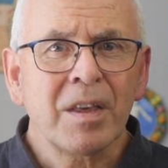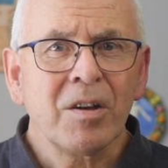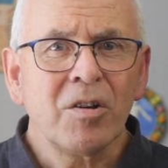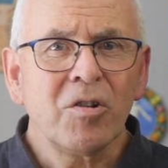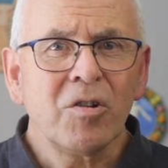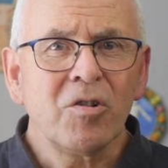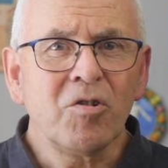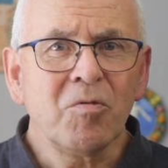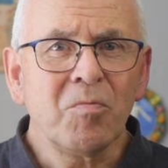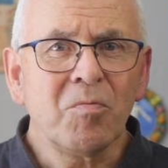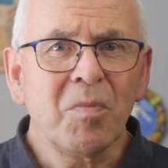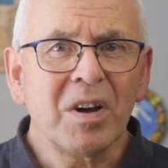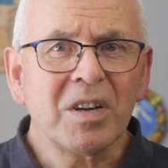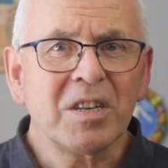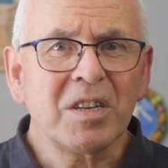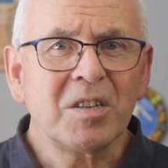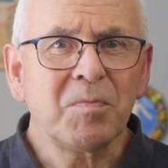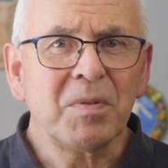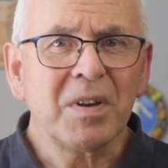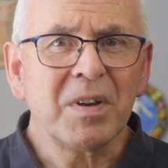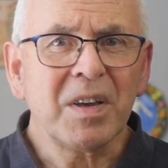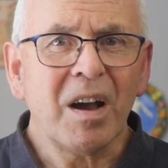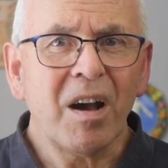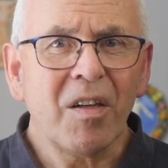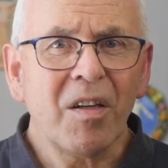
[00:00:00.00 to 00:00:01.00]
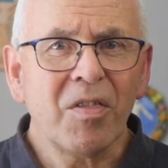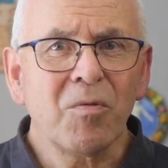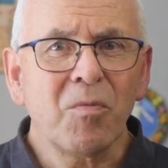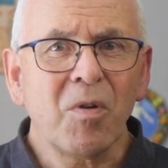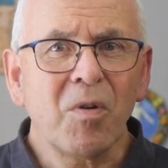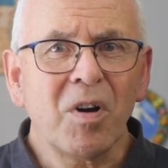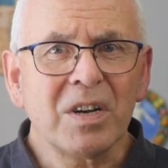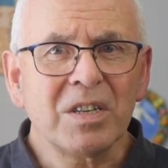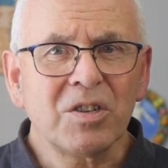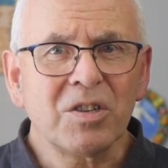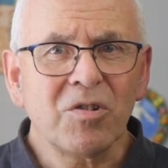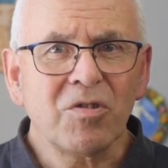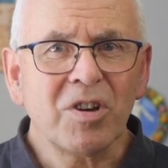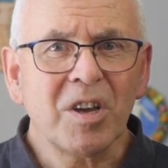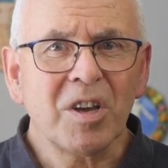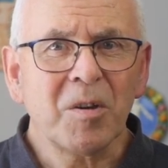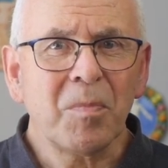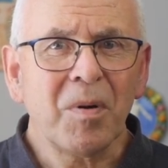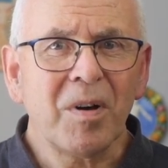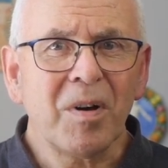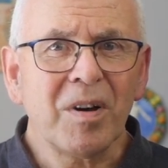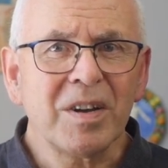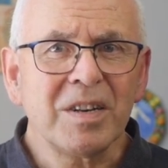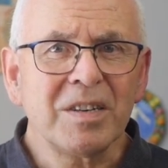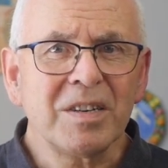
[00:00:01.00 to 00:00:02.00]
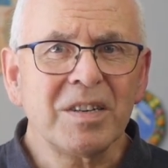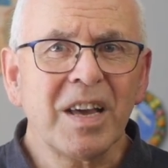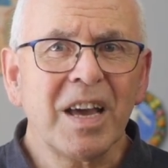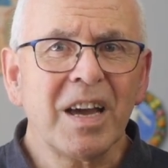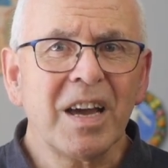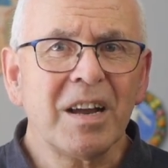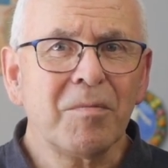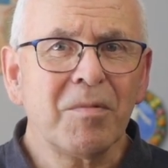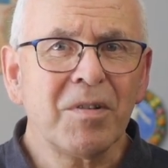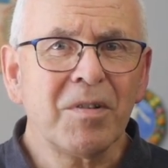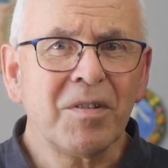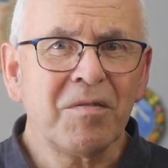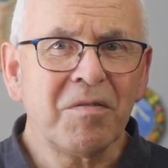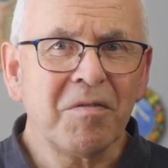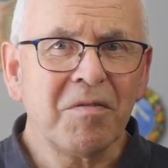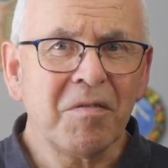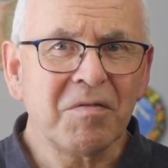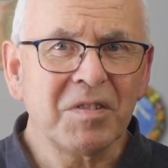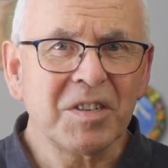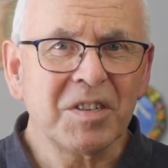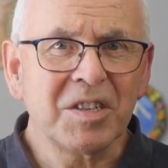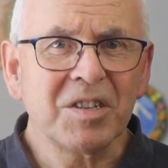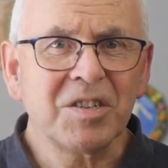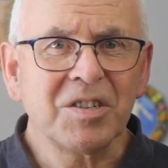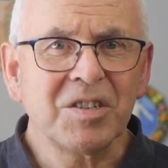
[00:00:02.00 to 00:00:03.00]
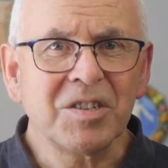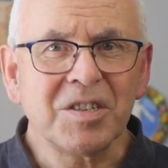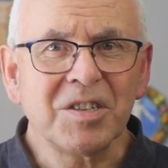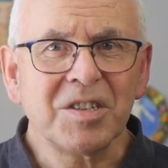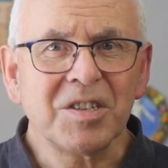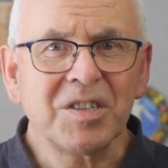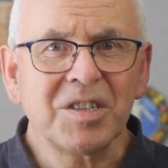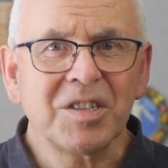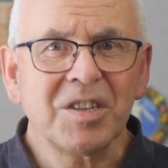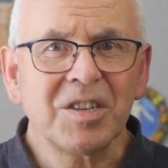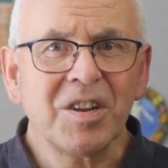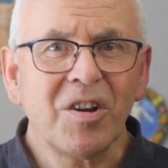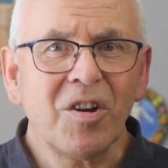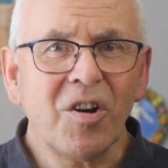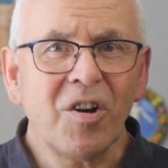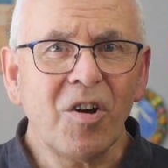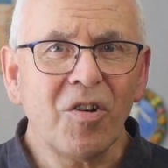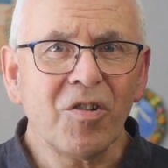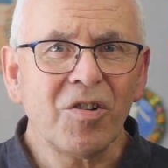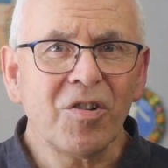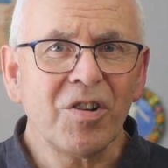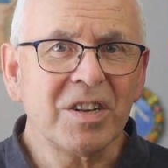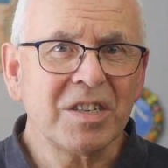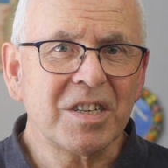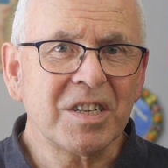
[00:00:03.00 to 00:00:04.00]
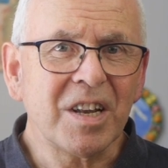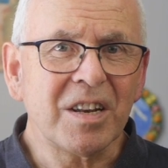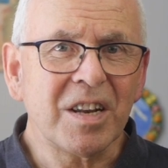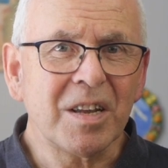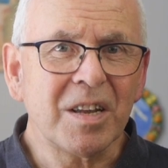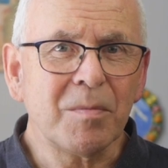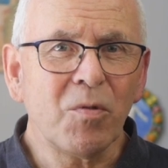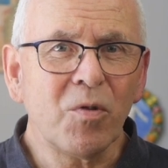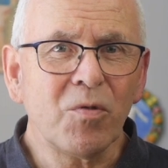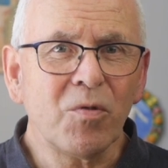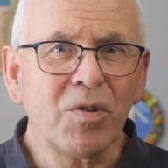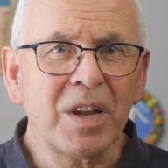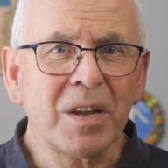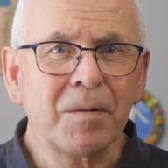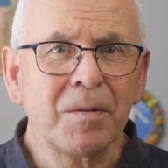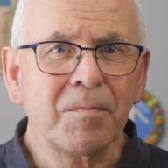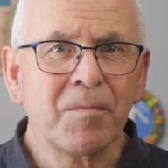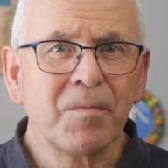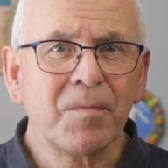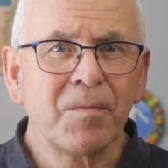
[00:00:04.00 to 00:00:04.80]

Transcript: who might be otherwise occupied caring for visitors on a Sunday morning.